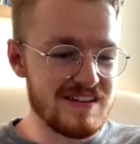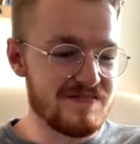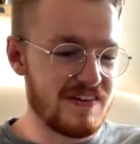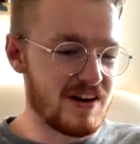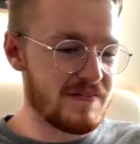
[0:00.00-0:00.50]
I
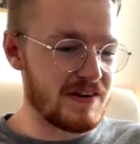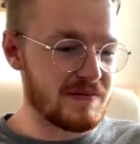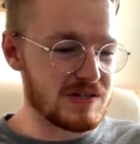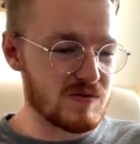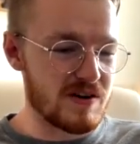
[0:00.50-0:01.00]
very, very
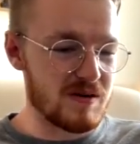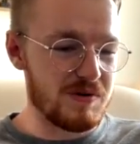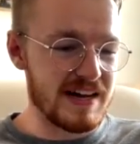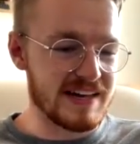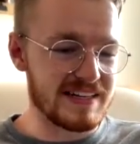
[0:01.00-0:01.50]
much wanted a
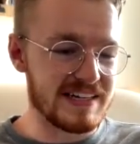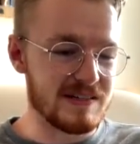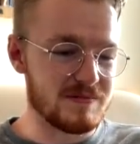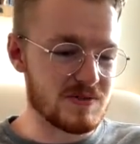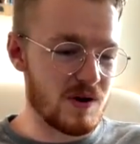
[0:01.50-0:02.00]
black and
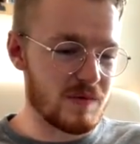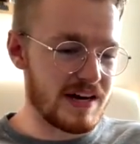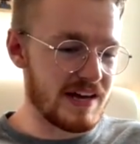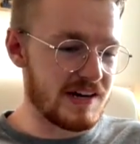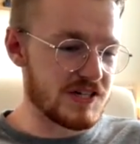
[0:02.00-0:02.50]
gum, so I went
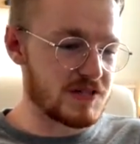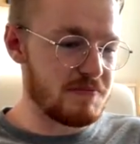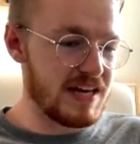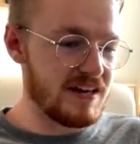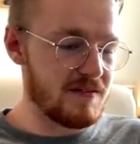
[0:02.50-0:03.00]
ahead and just
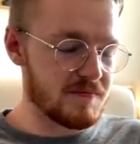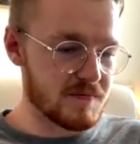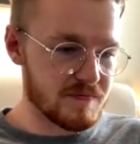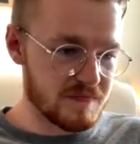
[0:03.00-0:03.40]
made it.